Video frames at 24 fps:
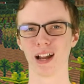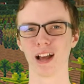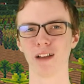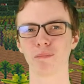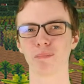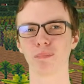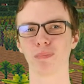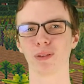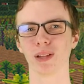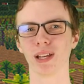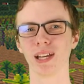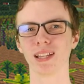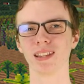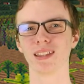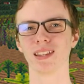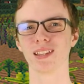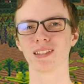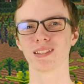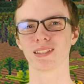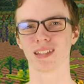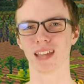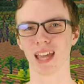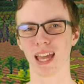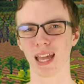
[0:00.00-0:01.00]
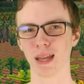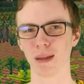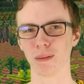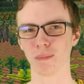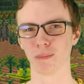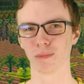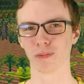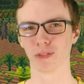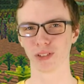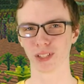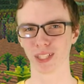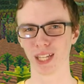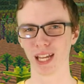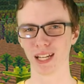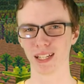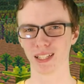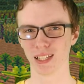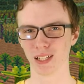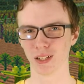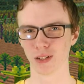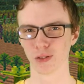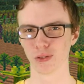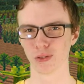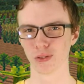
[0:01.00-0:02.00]
I've played this game for 10
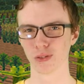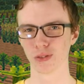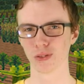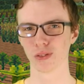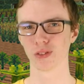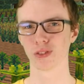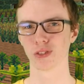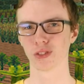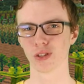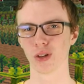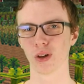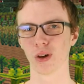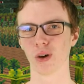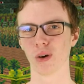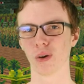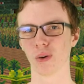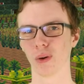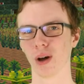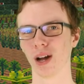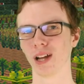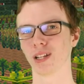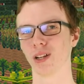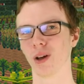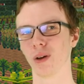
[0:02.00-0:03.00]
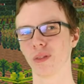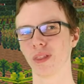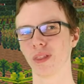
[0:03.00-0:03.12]
years, so I know